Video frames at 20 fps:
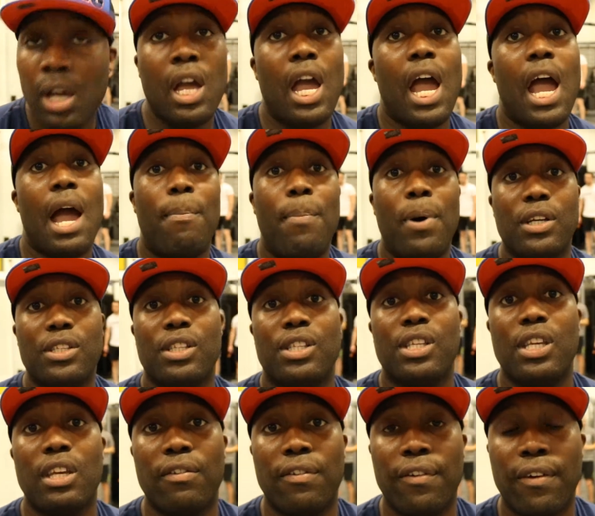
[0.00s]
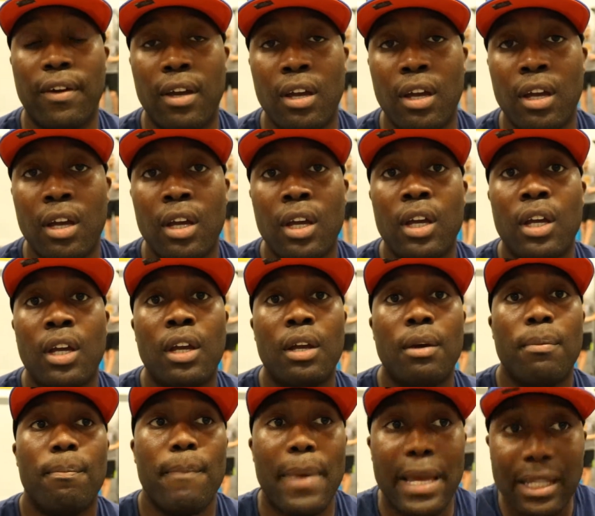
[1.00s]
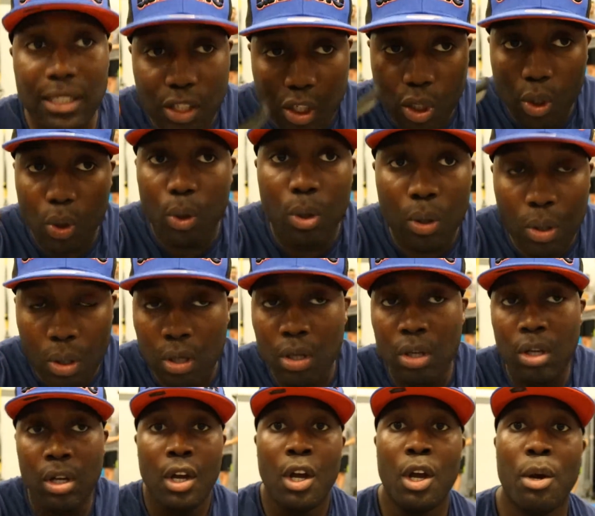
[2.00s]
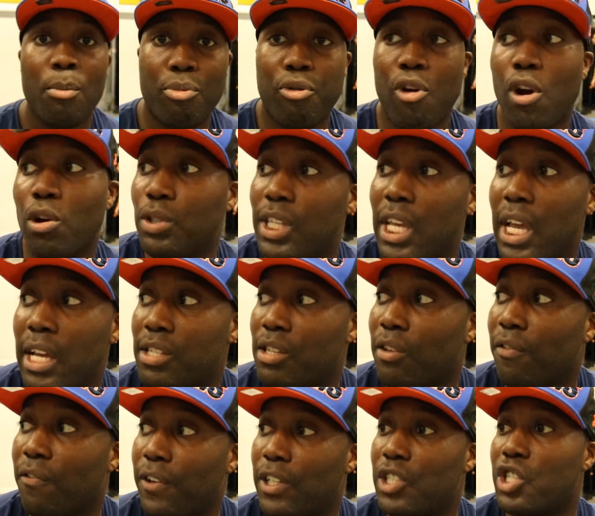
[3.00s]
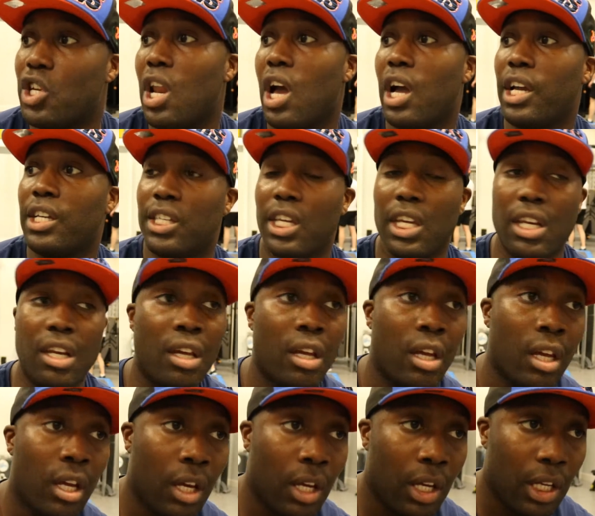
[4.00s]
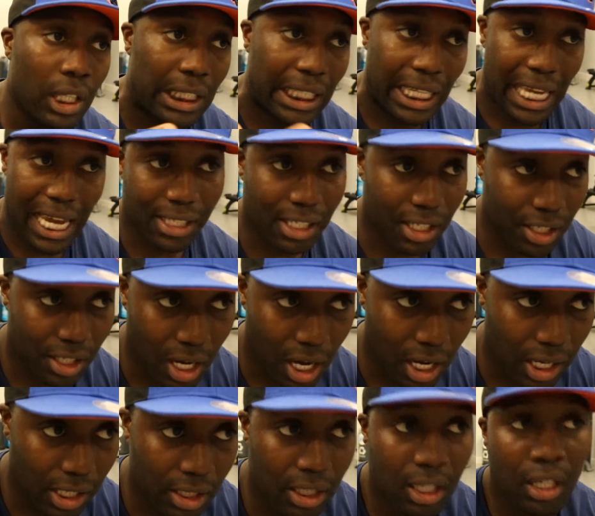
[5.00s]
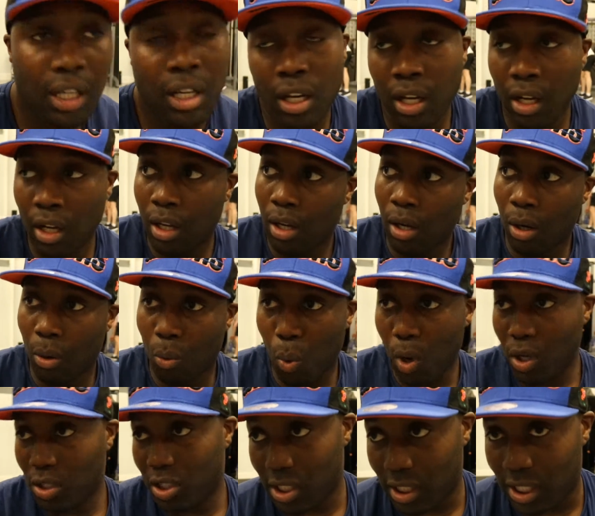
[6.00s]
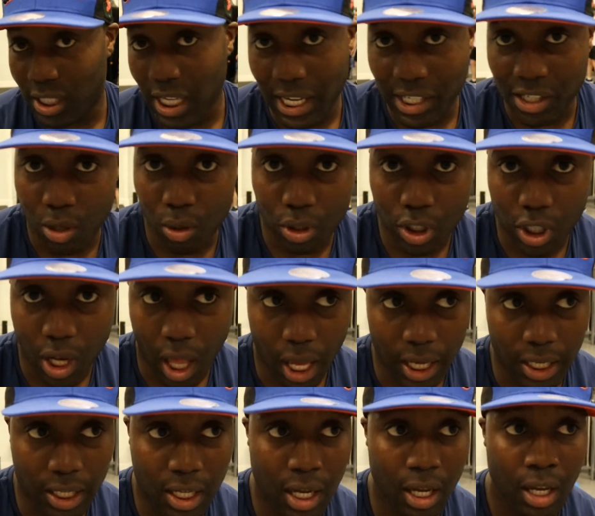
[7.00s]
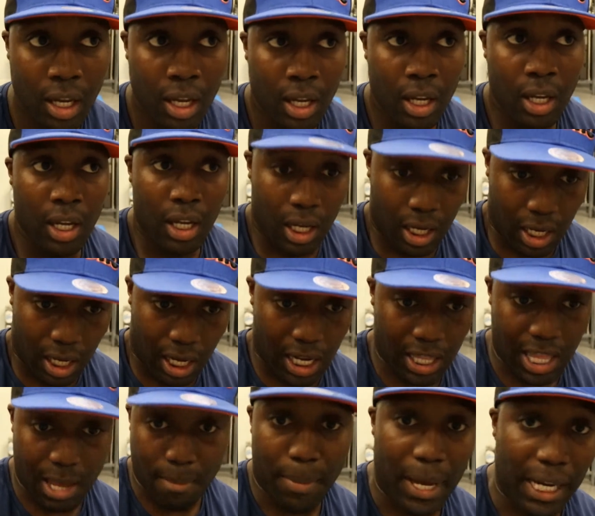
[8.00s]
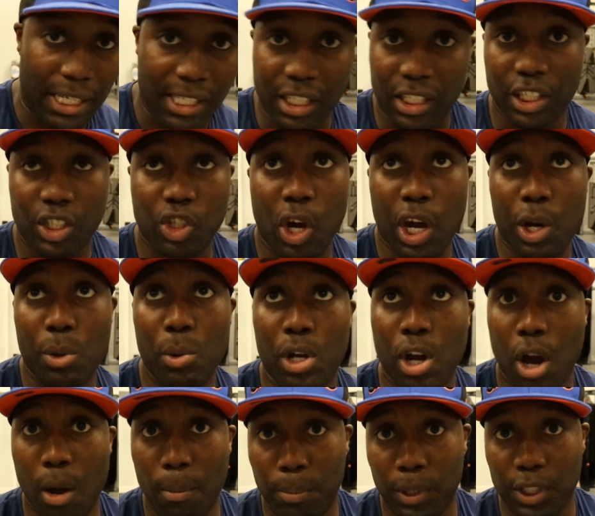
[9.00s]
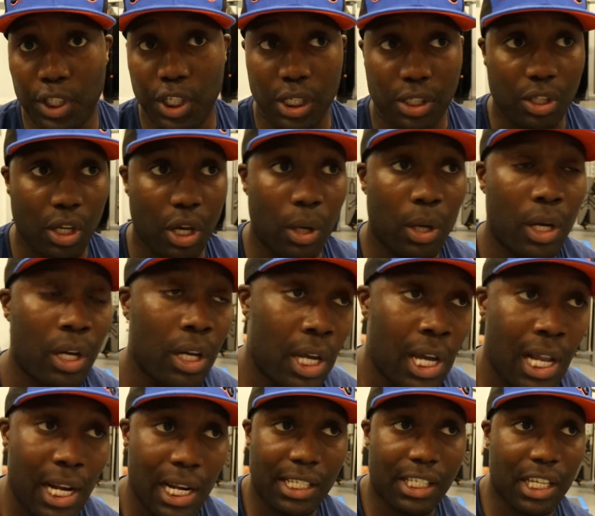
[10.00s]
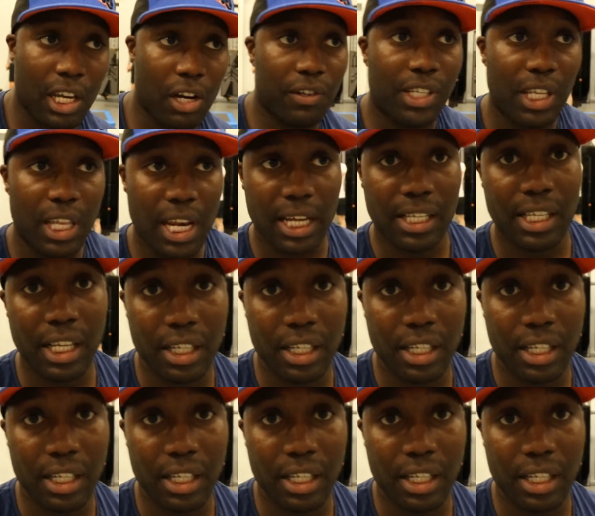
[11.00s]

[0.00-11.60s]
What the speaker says: our positive mental process of visualizing the exercise, what success looks like, and then basically trying to accomplish it. So let's get over to the next